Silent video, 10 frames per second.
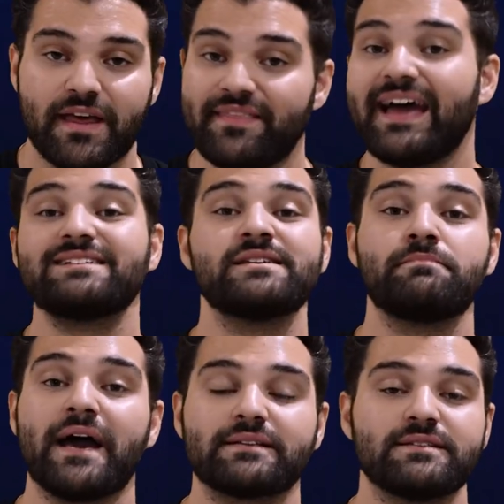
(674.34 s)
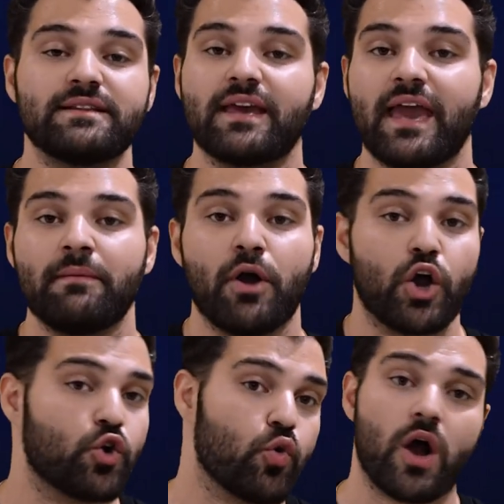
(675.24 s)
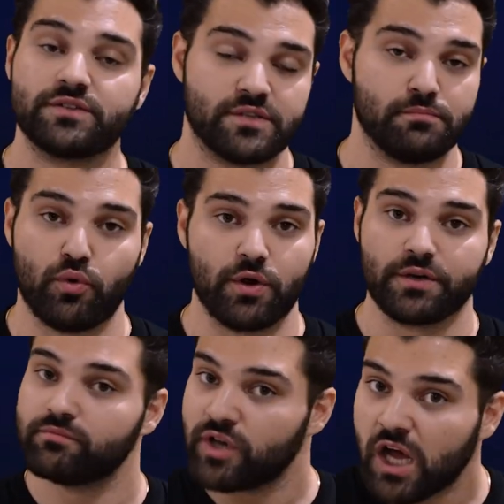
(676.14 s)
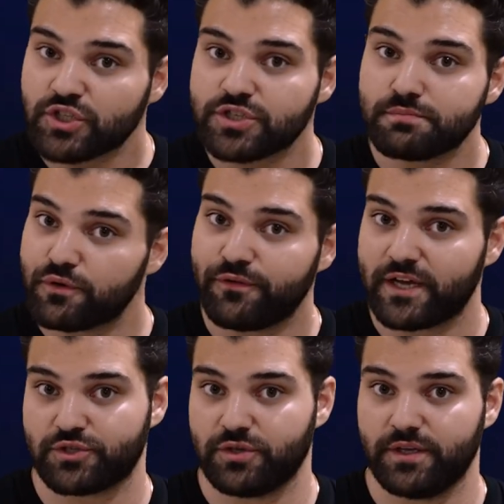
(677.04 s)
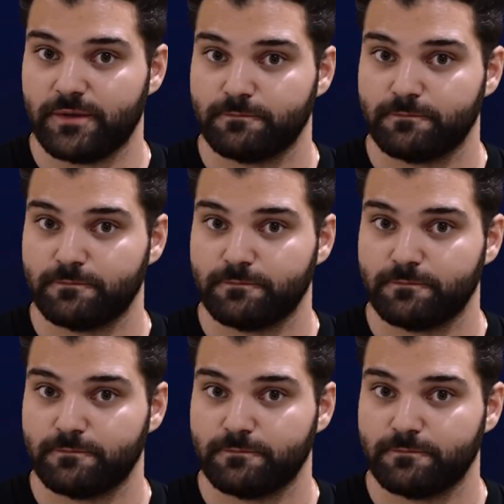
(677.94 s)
And that has impacted the game across the board, not just professionally.